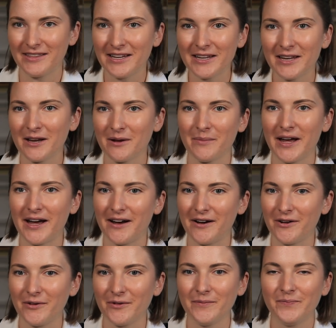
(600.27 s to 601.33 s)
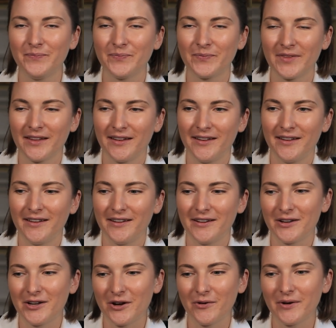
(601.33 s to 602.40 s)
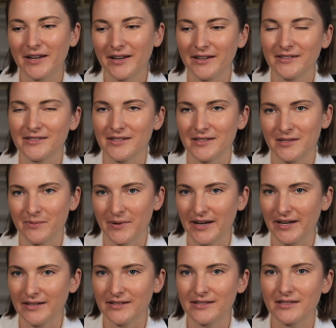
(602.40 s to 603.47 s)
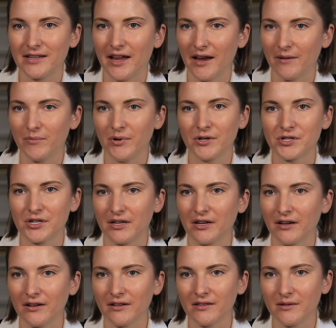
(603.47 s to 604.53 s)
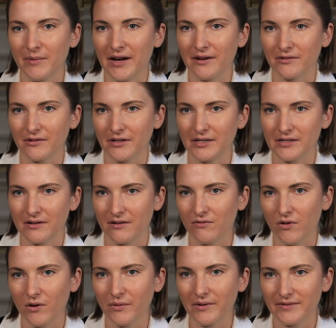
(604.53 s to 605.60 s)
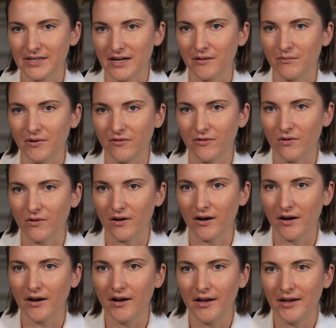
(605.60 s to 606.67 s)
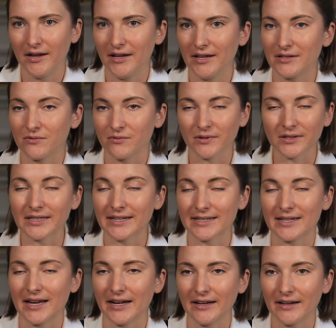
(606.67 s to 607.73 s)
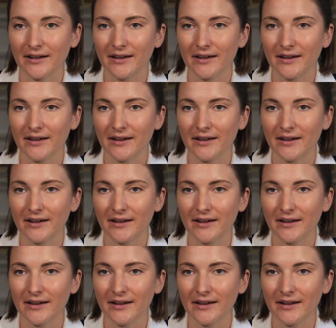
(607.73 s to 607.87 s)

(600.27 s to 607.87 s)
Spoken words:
Thinking about going into space and pushing the boundaries of what we've done before is really exciting.